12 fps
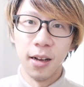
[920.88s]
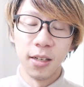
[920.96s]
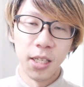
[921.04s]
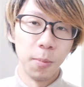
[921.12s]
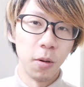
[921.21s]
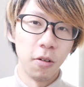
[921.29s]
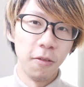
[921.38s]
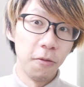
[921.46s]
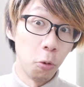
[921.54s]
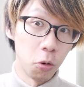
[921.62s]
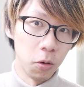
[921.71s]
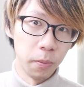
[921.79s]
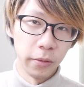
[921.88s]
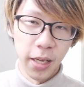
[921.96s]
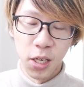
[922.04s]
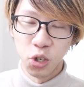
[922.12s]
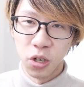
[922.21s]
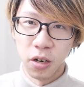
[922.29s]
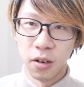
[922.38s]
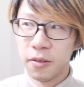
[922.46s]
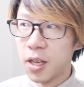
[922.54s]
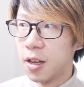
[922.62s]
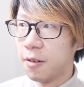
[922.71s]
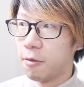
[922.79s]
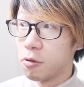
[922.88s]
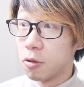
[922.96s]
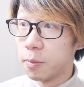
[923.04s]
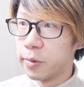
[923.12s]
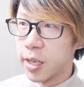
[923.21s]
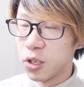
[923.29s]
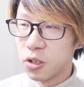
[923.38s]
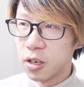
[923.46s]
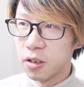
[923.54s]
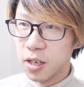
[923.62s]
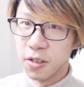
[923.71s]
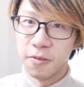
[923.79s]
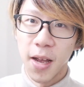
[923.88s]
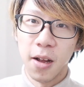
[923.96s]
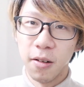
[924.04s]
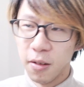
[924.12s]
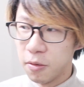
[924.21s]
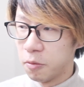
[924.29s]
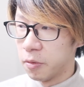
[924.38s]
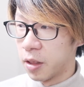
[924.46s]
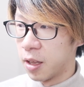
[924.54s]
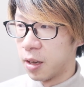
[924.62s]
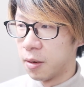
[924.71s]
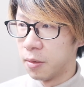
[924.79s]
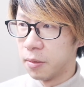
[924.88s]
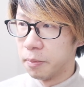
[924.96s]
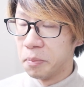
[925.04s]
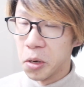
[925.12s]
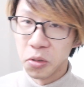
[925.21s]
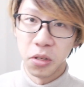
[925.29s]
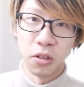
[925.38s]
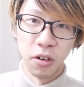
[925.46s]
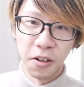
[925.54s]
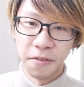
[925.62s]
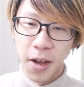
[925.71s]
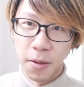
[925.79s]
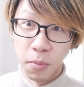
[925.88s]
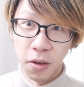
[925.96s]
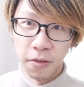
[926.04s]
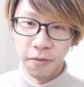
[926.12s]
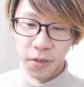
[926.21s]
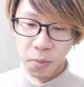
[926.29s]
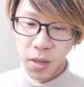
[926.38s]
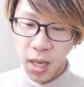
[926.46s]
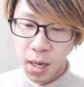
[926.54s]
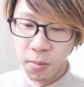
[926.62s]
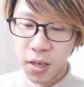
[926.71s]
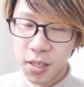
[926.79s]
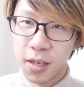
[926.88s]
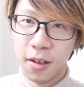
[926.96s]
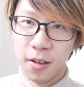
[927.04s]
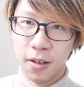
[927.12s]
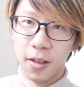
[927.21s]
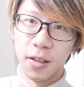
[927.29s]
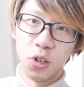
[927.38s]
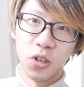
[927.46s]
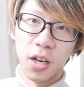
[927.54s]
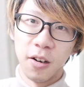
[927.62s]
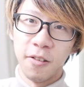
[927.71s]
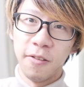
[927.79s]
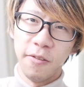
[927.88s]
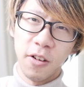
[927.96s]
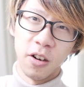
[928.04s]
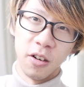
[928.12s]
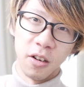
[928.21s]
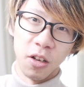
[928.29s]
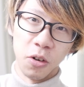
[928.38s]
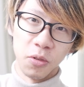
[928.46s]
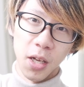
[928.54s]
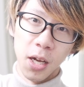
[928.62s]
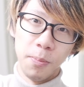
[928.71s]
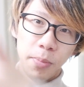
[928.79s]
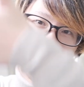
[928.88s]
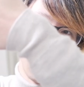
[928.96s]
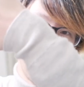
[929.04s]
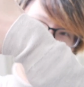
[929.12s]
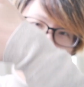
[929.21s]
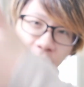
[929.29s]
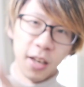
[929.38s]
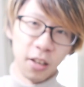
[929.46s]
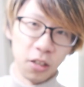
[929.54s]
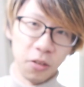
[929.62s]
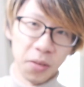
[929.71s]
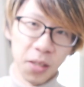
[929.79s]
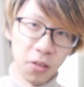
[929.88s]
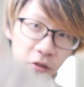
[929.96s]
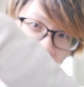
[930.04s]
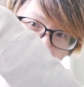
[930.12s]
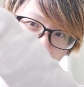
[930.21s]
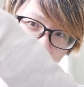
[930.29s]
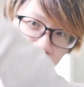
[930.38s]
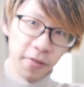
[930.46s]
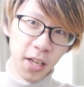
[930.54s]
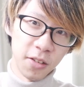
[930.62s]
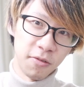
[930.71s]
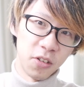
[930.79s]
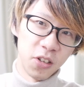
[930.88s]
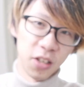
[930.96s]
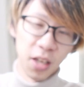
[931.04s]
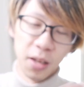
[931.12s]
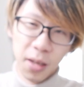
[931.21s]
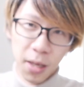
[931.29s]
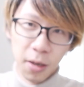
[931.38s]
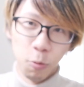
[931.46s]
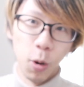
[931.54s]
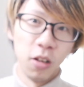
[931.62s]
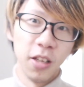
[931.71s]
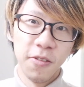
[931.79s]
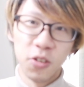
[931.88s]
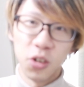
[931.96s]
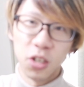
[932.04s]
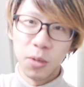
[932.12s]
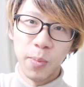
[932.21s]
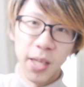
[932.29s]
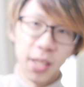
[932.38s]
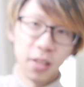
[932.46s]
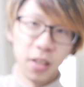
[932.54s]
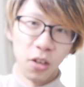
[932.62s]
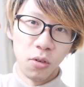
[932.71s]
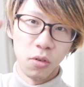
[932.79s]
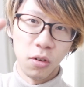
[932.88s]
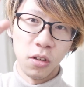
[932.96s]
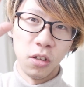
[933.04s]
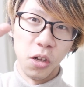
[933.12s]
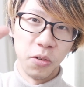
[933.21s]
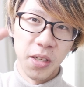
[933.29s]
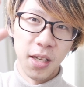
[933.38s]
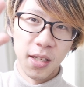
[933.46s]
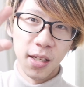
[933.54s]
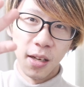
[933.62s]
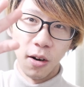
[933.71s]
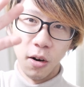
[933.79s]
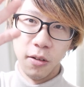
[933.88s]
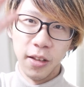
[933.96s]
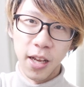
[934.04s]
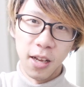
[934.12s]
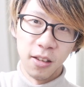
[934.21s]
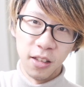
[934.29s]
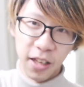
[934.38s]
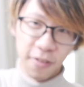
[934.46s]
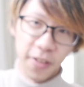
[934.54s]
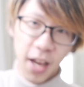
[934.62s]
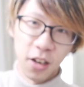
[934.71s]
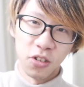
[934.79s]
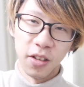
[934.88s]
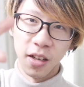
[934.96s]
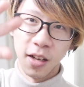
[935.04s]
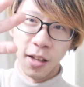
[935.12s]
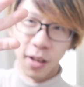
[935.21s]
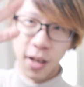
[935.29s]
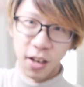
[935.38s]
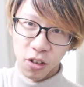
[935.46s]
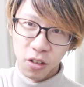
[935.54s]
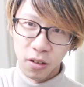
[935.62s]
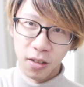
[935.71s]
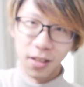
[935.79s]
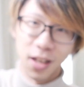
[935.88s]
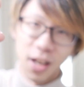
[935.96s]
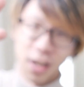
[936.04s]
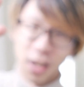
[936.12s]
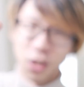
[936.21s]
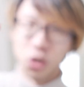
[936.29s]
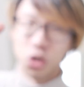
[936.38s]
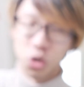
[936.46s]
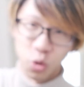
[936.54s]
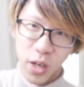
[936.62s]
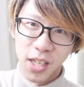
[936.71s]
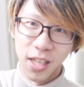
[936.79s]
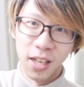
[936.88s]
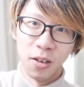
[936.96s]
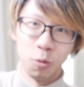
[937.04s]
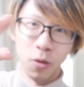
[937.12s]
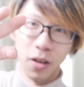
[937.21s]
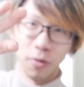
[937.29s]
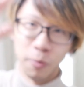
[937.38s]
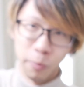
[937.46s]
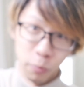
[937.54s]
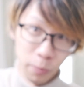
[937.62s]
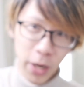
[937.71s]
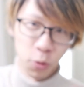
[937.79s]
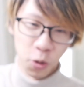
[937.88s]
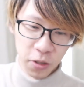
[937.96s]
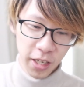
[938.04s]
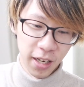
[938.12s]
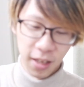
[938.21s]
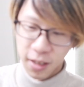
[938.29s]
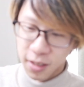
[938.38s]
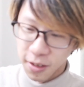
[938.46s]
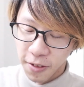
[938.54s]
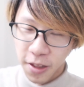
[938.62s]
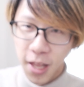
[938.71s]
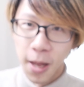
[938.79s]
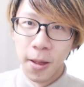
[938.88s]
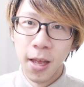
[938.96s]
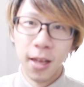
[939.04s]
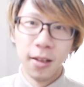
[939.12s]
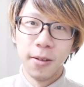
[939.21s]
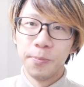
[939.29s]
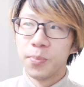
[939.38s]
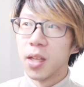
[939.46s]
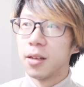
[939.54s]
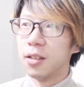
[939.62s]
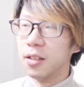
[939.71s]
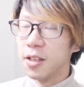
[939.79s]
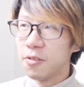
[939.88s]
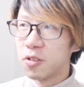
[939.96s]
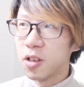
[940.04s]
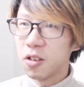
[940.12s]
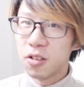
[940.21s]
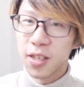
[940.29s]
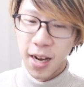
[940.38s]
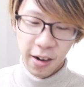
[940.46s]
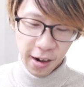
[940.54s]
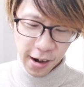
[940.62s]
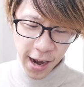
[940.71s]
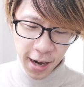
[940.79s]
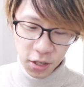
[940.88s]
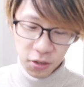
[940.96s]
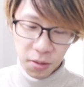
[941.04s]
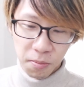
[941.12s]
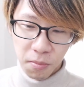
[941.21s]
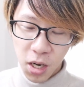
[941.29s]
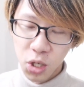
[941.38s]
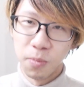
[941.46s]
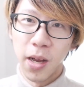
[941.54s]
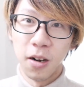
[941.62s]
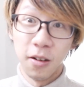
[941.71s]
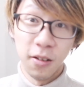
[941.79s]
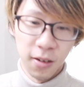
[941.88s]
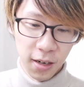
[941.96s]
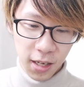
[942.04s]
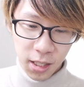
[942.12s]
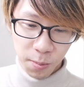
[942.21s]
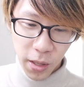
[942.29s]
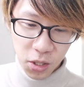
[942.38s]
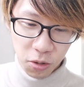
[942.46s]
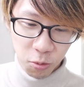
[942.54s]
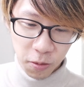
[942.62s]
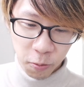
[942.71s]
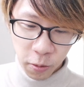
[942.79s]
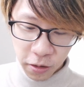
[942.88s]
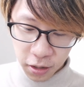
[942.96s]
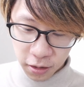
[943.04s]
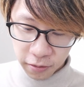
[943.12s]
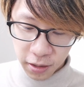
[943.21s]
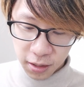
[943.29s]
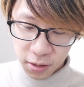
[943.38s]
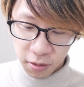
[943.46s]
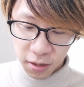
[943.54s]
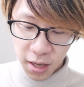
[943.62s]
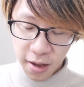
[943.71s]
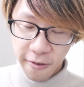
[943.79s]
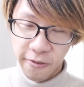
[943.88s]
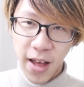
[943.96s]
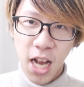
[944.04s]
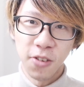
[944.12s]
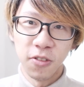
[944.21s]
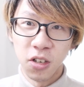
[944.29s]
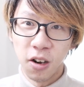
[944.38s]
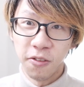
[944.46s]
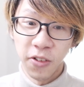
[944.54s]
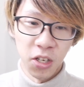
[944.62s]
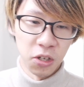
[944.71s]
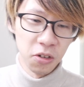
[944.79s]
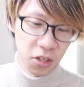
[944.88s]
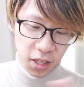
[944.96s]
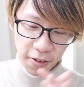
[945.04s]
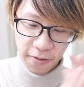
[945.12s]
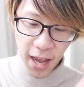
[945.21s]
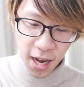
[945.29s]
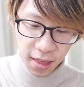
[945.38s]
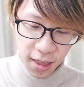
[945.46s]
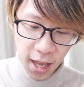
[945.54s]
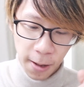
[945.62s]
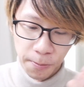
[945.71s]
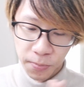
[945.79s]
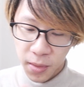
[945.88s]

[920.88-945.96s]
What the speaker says: a typical focal plane shutter. Focal plane shutter is found within most 35mm film cameras. The shutter curtain goes up and it kind of closes, or the vice versa, while leaf shutter basically closes like a leaf. Actually, it kind of shrinks in by rotating and stuff like that. Leaf shutters are actually much better, especially when we're doing sort of like flash photography, due to the fact that